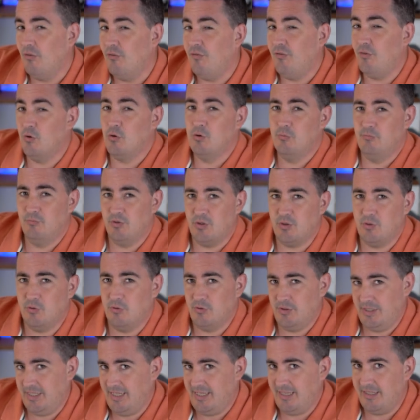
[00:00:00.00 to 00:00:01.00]
form
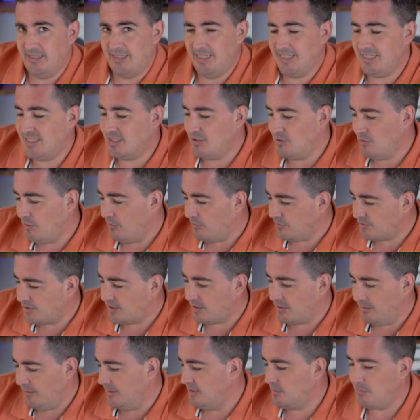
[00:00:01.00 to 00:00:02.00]
recording. It's not
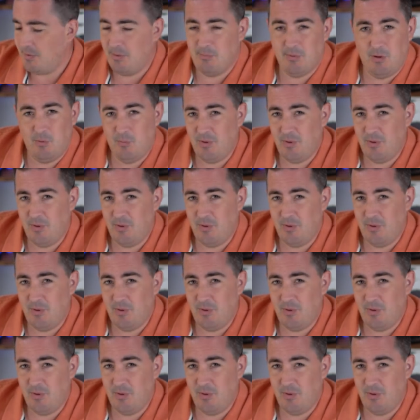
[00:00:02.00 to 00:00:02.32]
going to be my